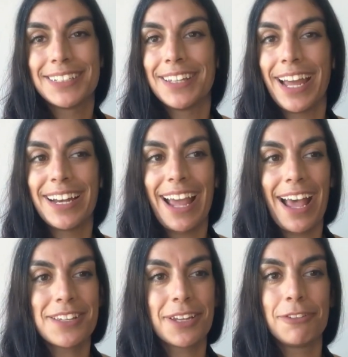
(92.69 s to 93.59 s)
that
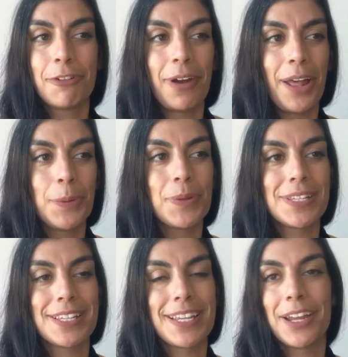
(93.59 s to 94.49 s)
asking for help is
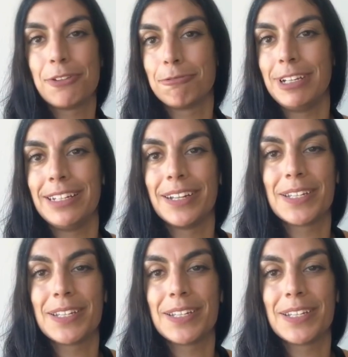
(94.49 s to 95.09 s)
a sign of weakness.